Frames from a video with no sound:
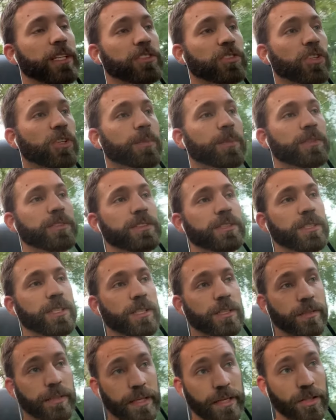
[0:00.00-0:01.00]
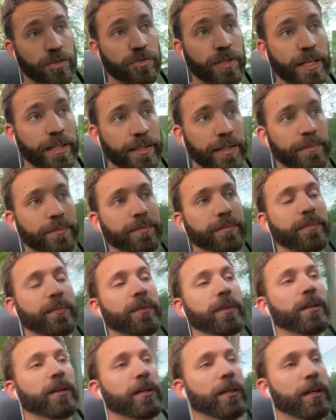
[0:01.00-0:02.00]
hormones like adrenaline.
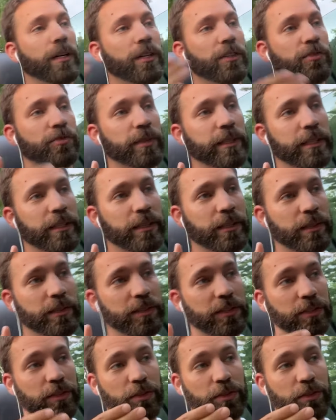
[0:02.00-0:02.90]
Adrenals